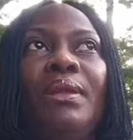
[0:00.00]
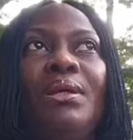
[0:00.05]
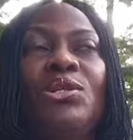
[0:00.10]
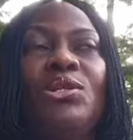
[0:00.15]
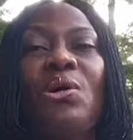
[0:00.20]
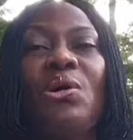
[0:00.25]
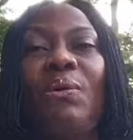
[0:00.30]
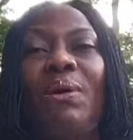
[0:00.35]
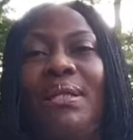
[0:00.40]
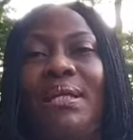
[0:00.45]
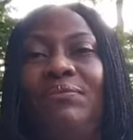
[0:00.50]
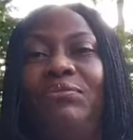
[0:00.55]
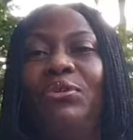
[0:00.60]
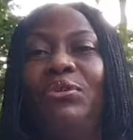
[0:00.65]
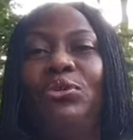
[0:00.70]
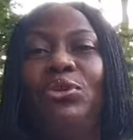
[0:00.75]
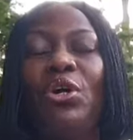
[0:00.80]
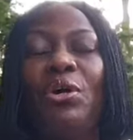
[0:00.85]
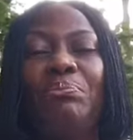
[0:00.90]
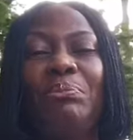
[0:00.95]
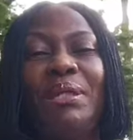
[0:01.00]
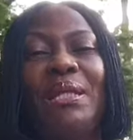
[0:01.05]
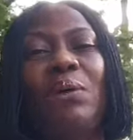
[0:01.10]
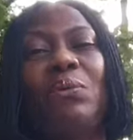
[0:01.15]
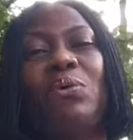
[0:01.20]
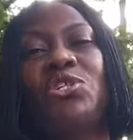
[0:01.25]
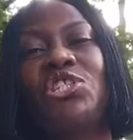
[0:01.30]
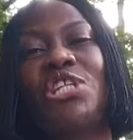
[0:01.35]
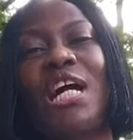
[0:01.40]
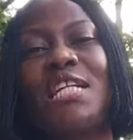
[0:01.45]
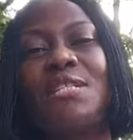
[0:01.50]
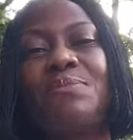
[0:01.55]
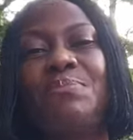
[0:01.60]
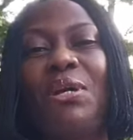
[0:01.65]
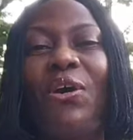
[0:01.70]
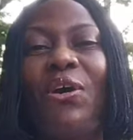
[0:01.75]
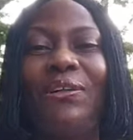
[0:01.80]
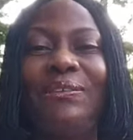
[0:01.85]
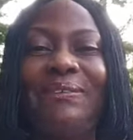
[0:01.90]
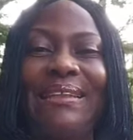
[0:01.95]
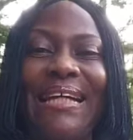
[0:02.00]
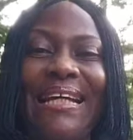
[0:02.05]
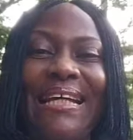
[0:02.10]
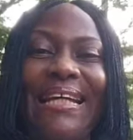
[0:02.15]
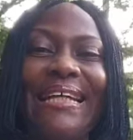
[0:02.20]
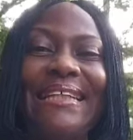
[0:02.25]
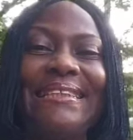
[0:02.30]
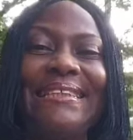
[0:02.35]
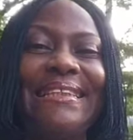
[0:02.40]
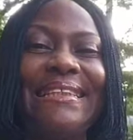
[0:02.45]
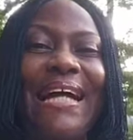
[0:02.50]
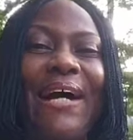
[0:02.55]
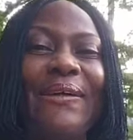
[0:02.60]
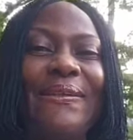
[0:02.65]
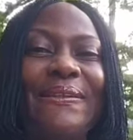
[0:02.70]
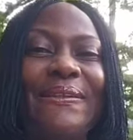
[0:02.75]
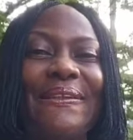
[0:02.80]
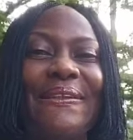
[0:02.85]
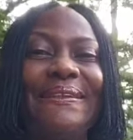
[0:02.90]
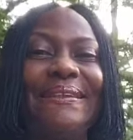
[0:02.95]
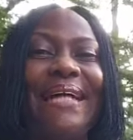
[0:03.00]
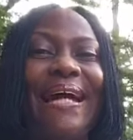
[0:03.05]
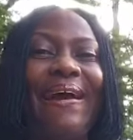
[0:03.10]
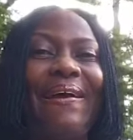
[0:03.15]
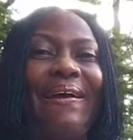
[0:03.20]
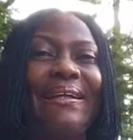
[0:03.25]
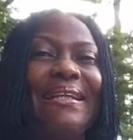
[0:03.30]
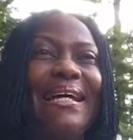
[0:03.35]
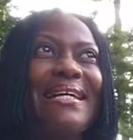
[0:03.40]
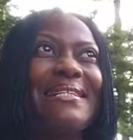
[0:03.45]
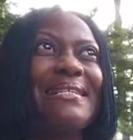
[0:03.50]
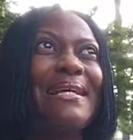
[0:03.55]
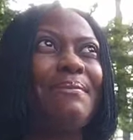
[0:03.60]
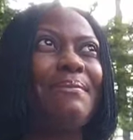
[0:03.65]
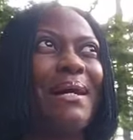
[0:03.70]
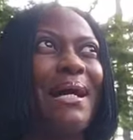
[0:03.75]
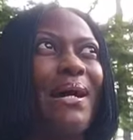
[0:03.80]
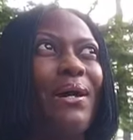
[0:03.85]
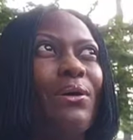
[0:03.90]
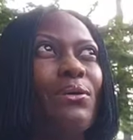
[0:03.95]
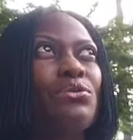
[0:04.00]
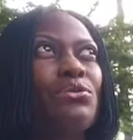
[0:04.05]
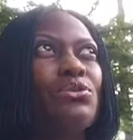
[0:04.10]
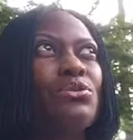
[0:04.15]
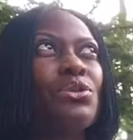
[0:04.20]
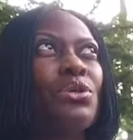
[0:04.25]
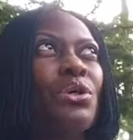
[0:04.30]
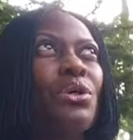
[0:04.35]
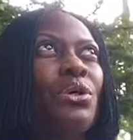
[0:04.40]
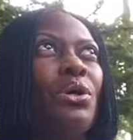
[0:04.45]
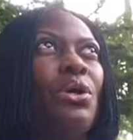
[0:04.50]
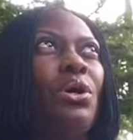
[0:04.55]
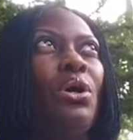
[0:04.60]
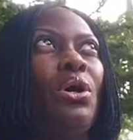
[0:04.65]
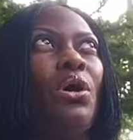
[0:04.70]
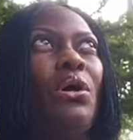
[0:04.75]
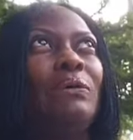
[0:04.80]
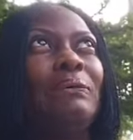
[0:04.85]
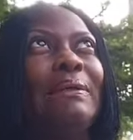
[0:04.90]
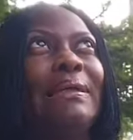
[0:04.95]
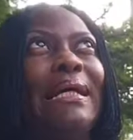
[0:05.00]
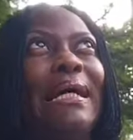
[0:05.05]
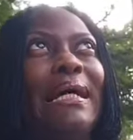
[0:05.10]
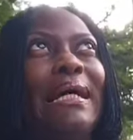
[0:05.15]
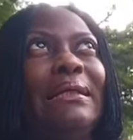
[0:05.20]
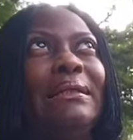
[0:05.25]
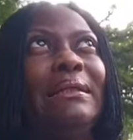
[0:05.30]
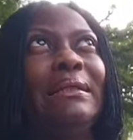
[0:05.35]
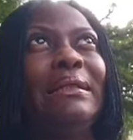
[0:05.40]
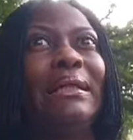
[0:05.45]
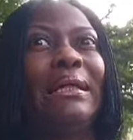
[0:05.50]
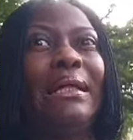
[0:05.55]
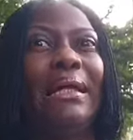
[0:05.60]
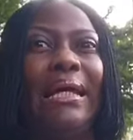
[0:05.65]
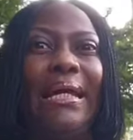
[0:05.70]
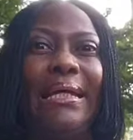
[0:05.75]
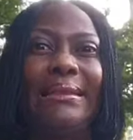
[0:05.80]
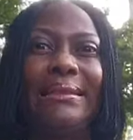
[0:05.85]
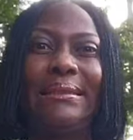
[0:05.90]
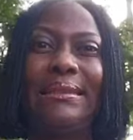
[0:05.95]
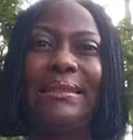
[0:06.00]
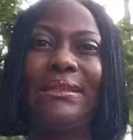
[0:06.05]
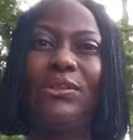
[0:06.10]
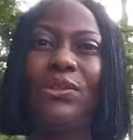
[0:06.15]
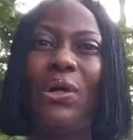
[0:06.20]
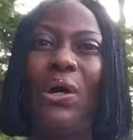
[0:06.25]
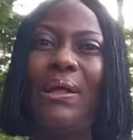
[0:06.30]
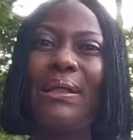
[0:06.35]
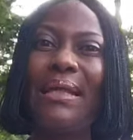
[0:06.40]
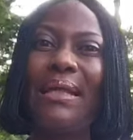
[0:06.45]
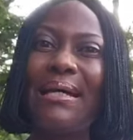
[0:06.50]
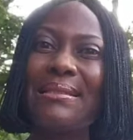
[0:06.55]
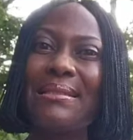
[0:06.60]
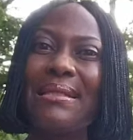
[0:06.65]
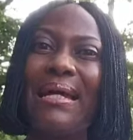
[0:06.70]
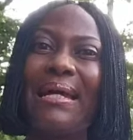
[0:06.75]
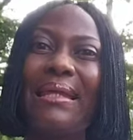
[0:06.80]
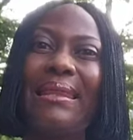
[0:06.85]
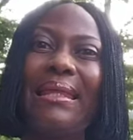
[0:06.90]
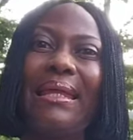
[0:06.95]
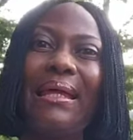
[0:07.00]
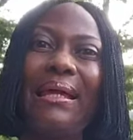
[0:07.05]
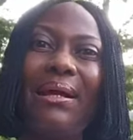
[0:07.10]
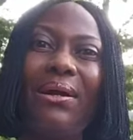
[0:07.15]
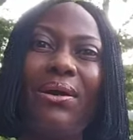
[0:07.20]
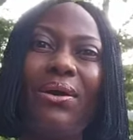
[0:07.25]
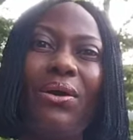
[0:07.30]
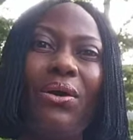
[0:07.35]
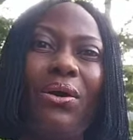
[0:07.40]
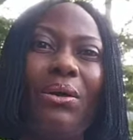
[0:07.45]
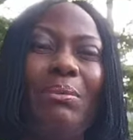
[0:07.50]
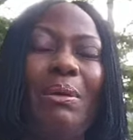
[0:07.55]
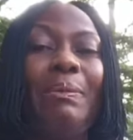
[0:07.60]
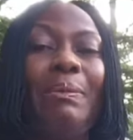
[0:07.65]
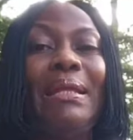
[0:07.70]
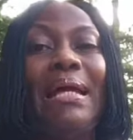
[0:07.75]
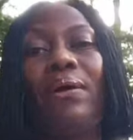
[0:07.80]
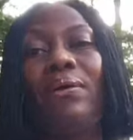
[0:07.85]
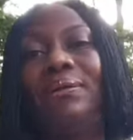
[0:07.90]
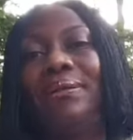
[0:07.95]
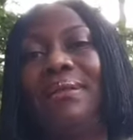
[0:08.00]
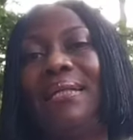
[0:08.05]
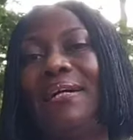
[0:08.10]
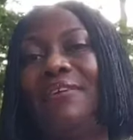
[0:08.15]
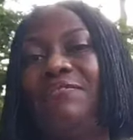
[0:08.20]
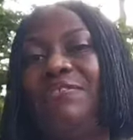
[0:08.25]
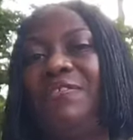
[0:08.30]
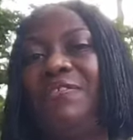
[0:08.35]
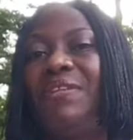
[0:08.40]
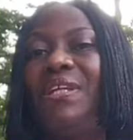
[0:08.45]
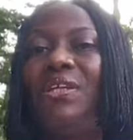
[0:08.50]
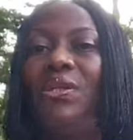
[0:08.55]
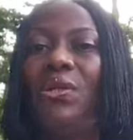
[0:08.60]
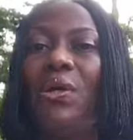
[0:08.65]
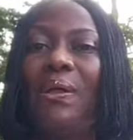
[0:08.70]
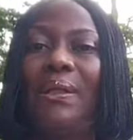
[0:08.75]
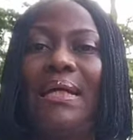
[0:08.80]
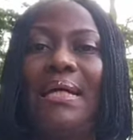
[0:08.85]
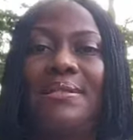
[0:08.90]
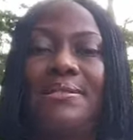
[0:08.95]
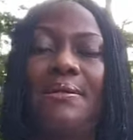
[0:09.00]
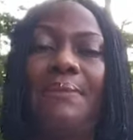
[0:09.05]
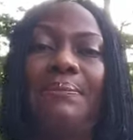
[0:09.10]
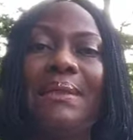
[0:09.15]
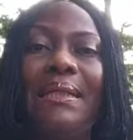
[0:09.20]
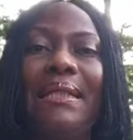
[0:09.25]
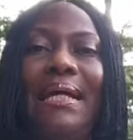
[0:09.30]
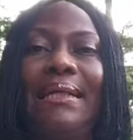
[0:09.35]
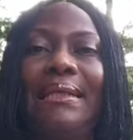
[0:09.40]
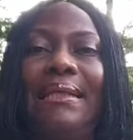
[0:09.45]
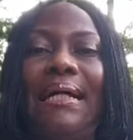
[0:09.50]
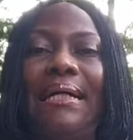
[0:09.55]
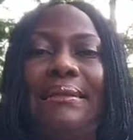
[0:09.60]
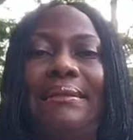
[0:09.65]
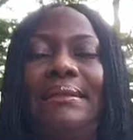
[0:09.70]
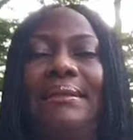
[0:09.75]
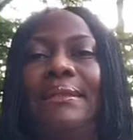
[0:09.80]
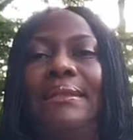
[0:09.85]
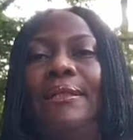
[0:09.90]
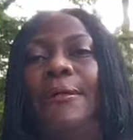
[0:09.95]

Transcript: Someone even told me they will charge me 180,000 naira. That's about $180, I think, or maybe like $150, something like that.